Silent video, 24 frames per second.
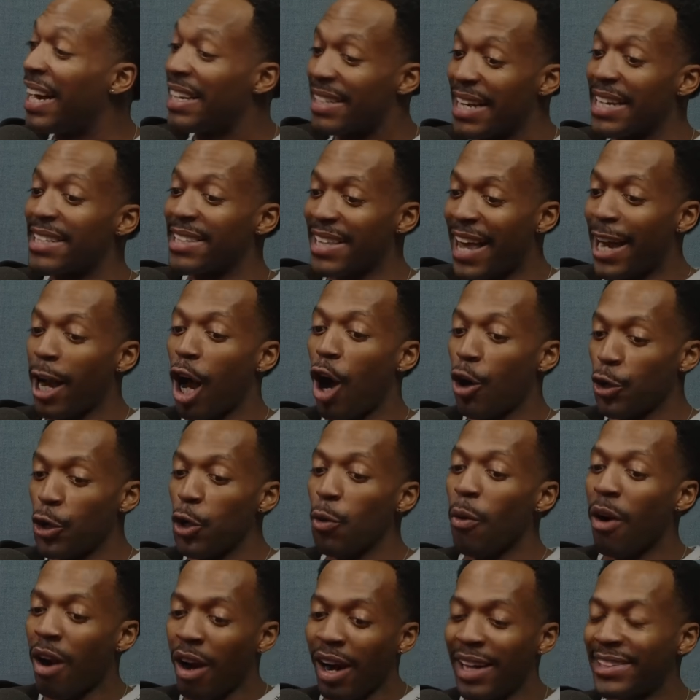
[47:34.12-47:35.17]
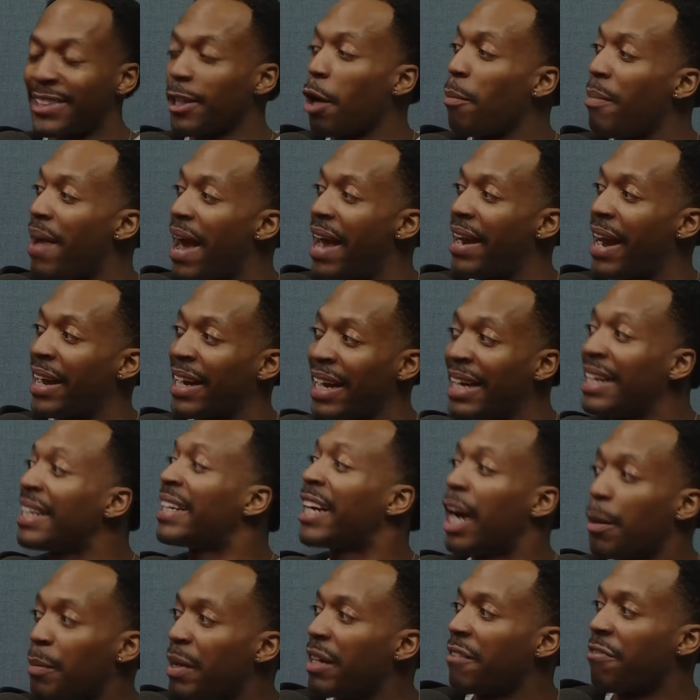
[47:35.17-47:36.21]
Because it's you were also mad at
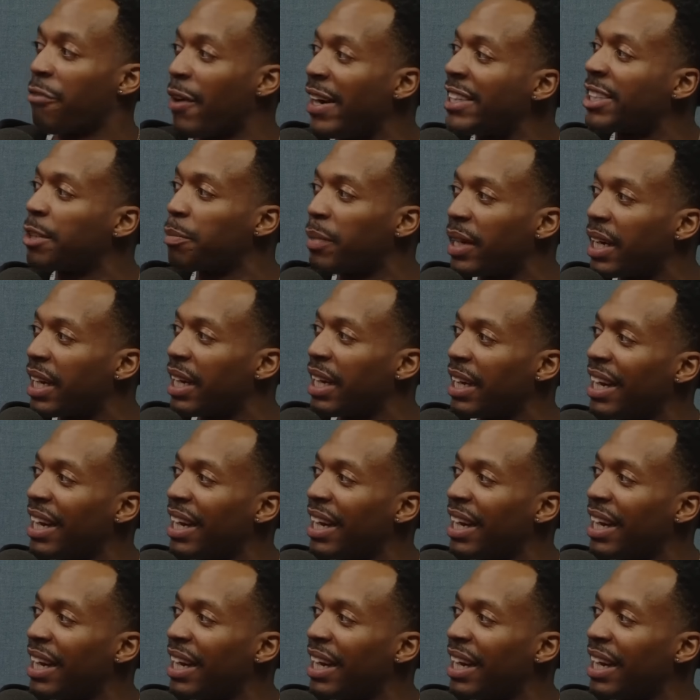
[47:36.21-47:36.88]
incoming freshmen.